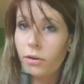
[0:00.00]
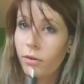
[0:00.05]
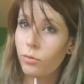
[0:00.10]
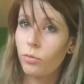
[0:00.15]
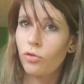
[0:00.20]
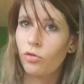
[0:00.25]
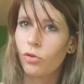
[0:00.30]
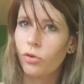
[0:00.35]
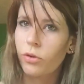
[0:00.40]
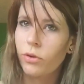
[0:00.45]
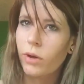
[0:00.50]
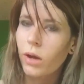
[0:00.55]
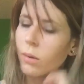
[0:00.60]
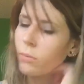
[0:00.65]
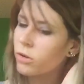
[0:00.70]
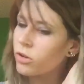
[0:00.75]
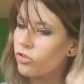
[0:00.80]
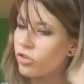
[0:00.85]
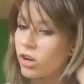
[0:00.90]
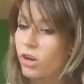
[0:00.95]
I will show you how
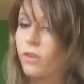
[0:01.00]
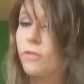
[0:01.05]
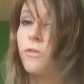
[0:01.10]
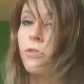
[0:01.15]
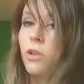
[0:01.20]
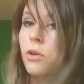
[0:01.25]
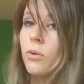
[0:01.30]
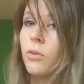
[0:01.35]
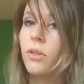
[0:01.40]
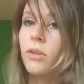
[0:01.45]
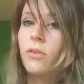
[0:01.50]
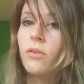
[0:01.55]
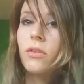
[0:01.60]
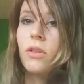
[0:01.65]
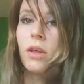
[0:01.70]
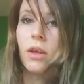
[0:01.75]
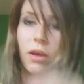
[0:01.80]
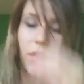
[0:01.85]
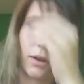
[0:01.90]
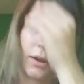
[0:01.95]
much airflow this
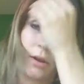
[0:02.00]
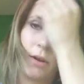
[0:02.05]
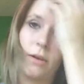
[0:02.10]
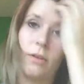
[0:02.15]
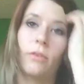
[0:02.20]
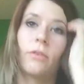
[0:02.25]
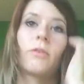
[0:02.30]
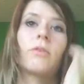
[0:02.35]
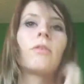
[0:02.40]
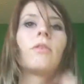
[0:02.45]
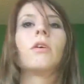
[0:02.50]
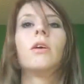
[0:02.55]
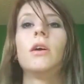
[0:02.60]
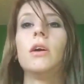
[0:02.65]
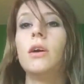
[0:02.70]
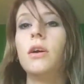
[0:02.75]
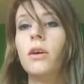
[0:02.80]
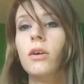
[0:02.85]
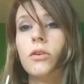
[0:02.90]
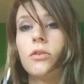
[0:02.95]
thing has.
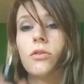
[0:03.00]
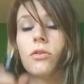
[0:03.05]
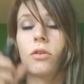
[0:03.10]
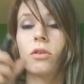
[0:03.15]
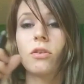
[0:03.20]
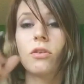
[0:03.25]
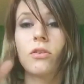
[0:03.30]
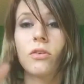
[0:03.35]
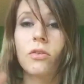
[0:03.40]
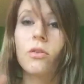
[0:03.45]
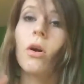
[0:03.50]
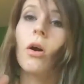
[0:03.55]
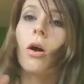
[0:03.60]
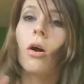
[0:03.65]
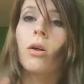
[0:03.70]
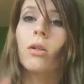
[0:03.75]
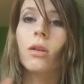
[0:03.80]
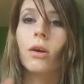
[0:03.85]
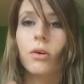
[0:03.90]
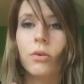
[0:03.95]
So this is
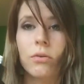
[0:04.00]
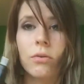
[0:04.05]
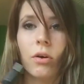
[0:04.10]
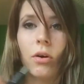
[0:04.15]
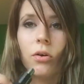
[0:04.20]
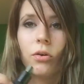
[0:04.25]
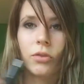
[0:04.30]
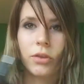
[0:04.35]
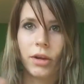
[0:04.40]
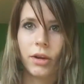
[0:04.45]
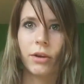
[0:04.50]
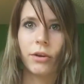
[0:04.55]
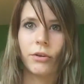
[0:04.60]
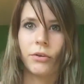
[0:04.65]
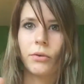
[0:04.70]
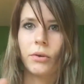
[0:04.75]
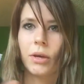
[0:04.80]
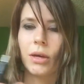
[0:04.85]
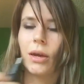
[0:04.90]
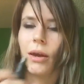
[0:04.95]
all out, all the air
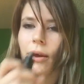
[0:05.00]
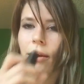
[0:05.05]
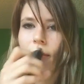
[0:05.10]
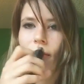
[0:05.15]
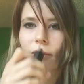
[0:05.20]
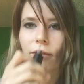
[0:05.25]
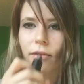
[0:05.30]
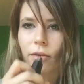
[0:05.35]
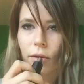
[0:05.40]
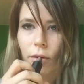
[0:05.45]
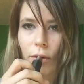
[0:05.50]
you can get.